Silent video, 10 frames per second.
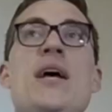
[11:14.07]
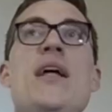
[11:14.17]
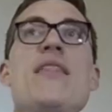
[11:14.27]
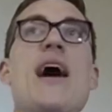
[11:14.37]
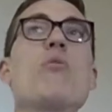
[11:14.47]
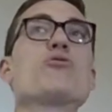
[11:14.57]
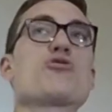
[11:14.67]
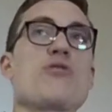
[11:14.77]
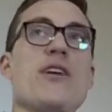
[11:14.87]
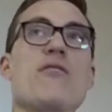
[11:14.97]
That will
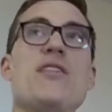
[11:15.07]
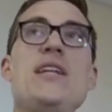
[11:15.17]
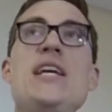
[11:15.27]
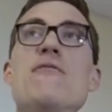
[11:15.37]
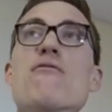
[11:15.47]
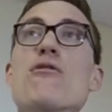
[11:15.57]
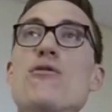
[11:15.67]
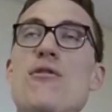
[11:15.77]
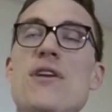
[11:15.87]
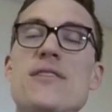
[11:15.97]
trigger the need for a
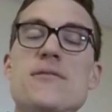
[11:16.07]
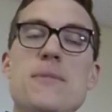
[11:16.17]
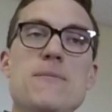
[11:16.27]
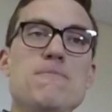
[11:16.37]
loan estimate.